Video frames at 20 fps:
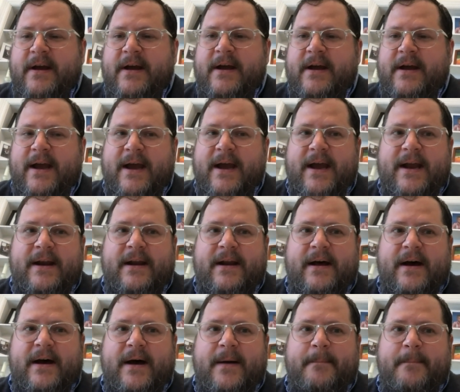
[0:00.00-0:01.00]
And
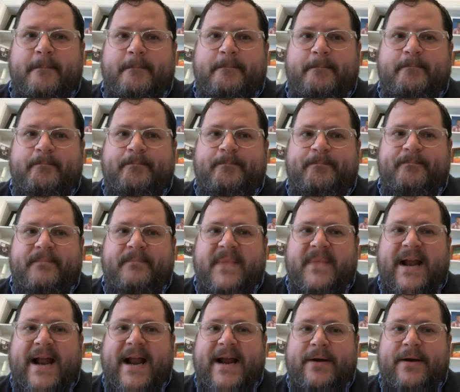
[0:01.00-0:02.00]

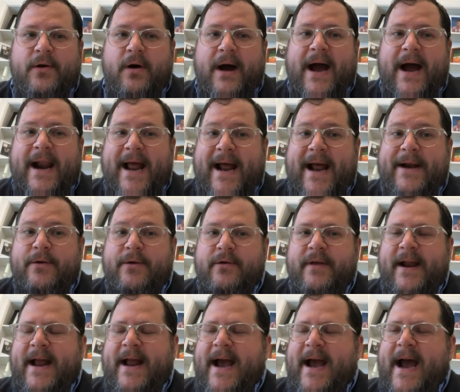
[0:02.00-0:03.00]
I knew
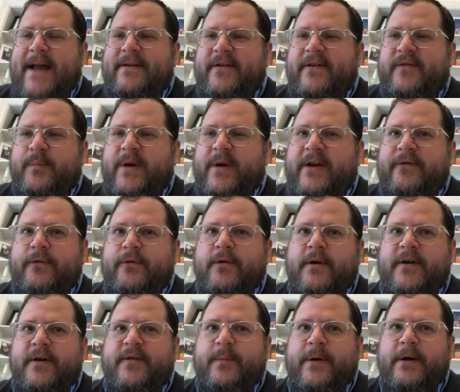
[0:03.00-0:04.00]
that I had this Peace
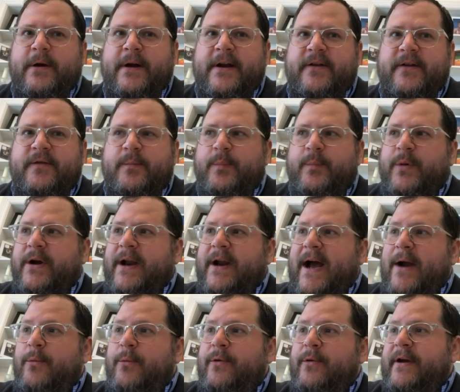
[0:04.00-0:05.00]
Corps experience, but
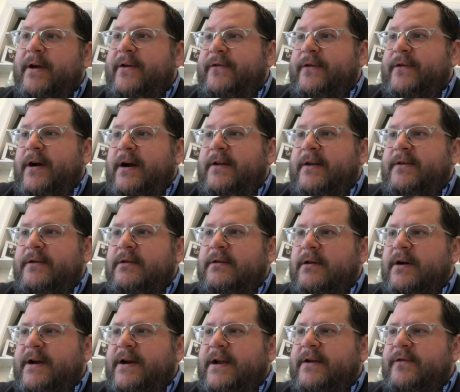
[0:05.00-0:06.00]
I really started to
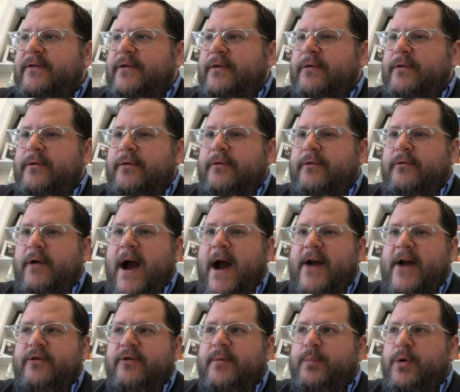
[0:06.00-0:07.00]
look into
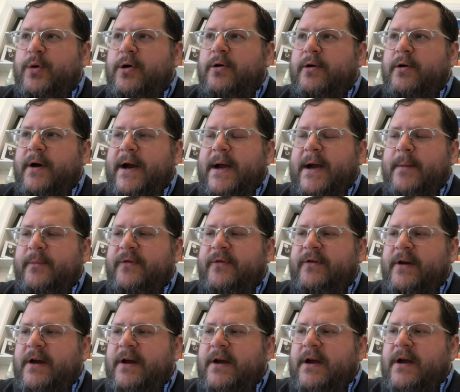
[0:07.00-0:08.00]
graduate
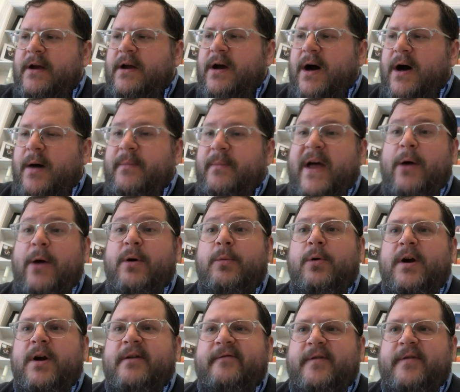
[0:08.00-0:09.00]
programs that would
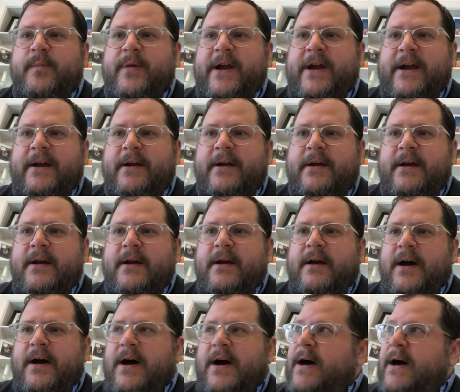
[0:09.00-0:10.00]
work for me.
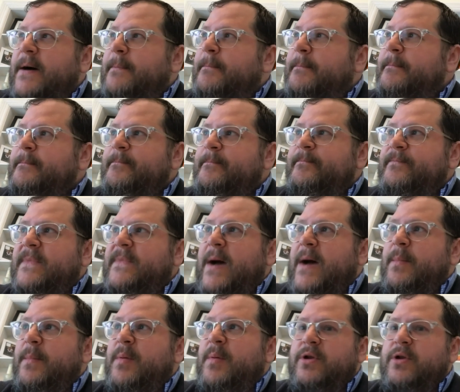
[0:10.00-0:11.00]
I'm
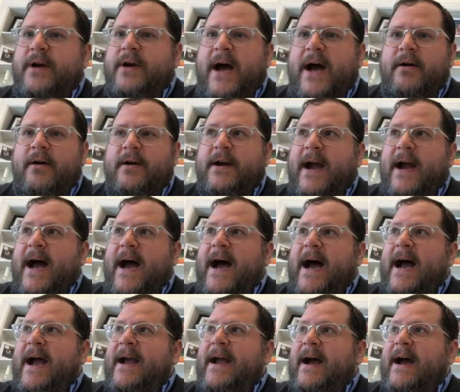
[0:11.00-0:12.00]
a blue collar
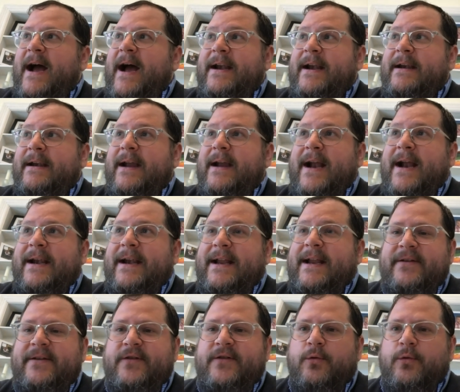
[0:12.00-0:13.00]
guy. I
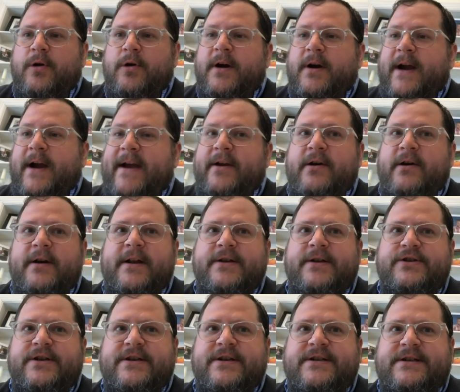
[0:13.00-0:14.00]
need to work. I couldn't
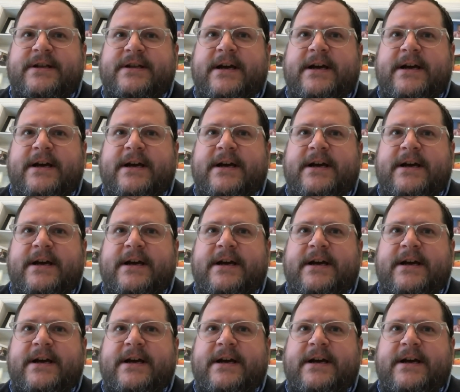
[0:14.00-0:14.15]
just